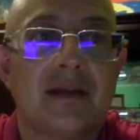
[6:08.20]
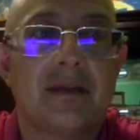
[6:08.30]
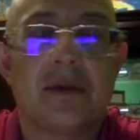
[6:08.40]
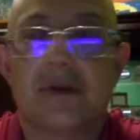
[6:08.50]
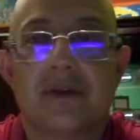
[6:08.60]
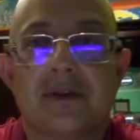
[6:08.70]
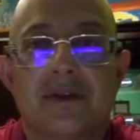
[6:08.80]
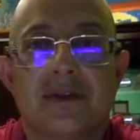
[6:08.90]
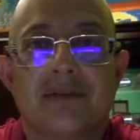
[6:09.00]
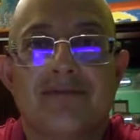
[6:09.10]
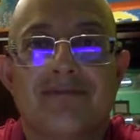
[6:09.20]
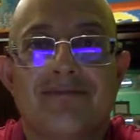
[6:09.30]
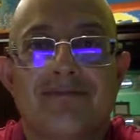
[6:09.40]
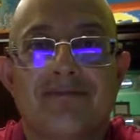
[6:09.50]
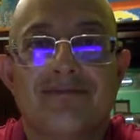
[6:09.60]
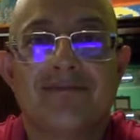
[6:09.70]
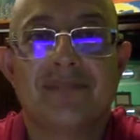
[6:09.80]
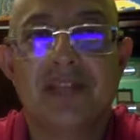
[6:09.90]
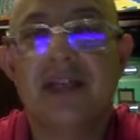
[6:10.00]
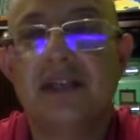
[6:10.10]
Because
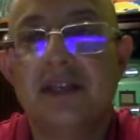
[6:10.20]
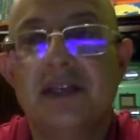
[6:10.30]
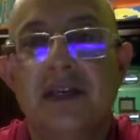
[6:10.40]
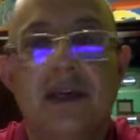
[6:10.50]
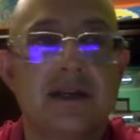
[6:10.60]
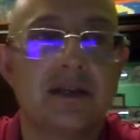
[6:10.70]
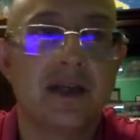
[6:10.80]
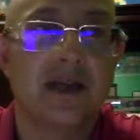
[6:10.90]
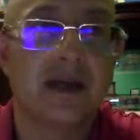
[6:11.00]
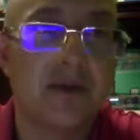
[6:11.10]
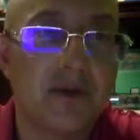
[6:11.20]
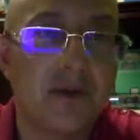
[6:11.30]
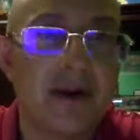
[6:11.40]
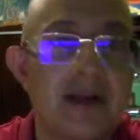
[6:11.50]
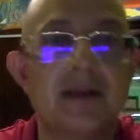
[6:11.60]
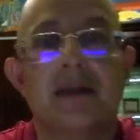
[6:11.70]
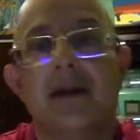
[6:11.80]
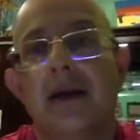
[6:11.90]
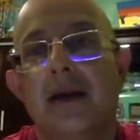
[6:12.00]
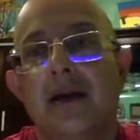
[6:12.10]
they see he's like immigrant,
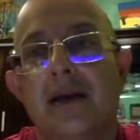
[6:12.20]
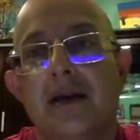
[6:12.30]
like